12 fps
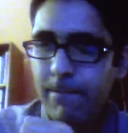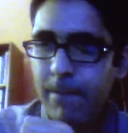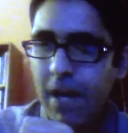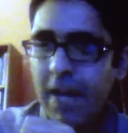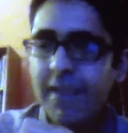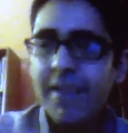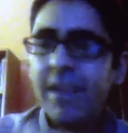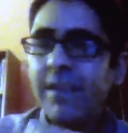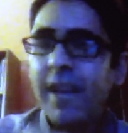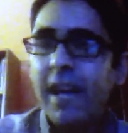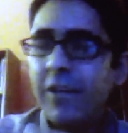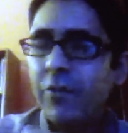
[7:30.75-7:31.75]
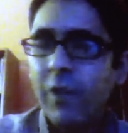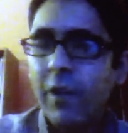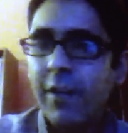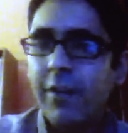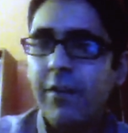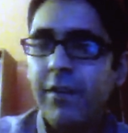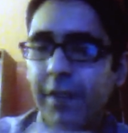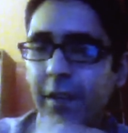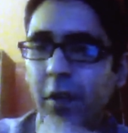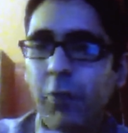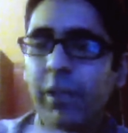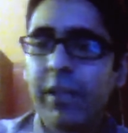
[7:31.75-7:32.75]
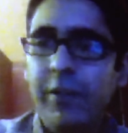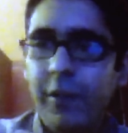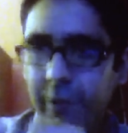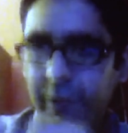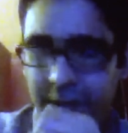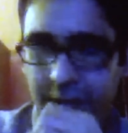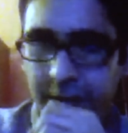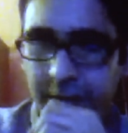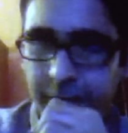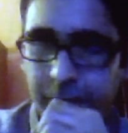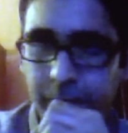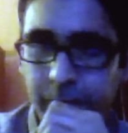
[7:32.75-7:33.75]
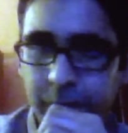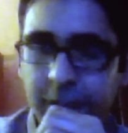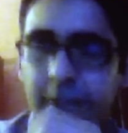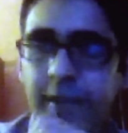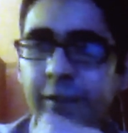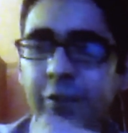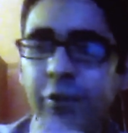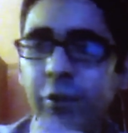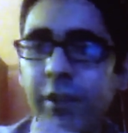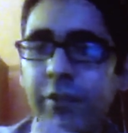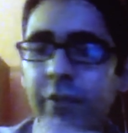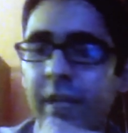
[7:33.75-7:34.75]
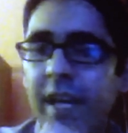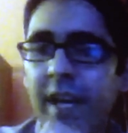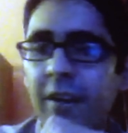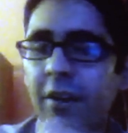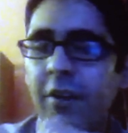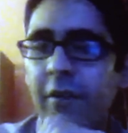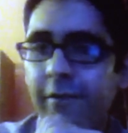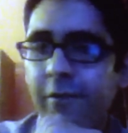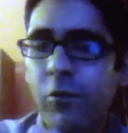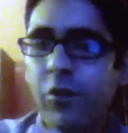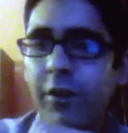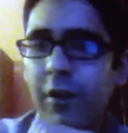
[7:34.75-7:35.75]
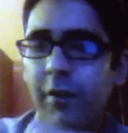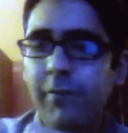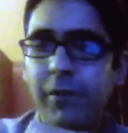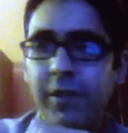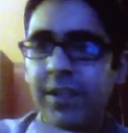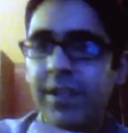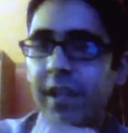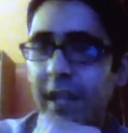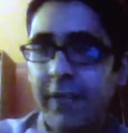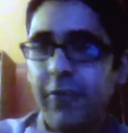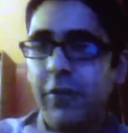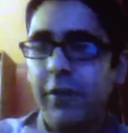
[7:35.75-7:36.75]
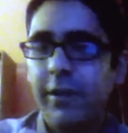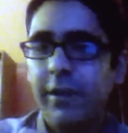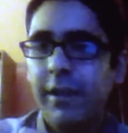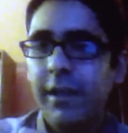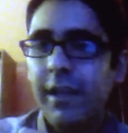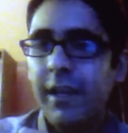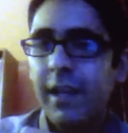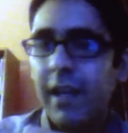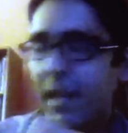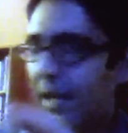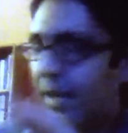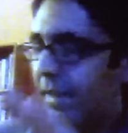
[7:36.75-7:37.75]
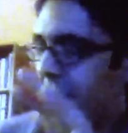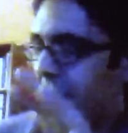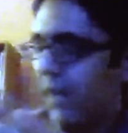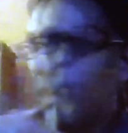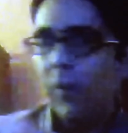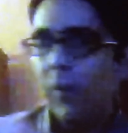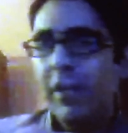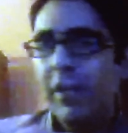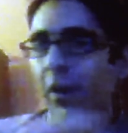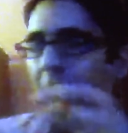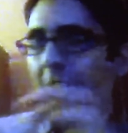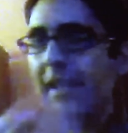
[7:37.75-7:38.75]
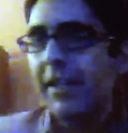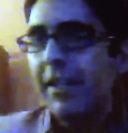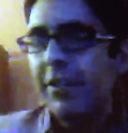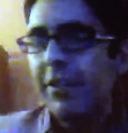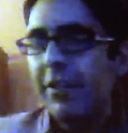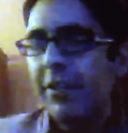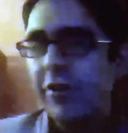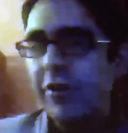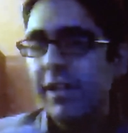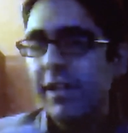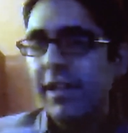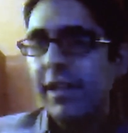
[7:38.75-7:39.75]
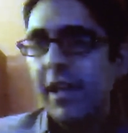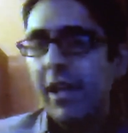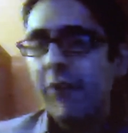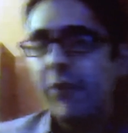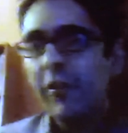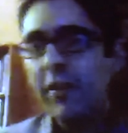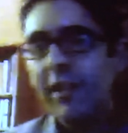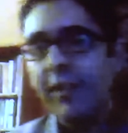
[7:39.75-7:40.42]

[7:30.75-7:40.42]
I think that is where the global economy is headed. So I think the truth is we cannot afford opulence any longer. And I think that when we go back in history and we look at the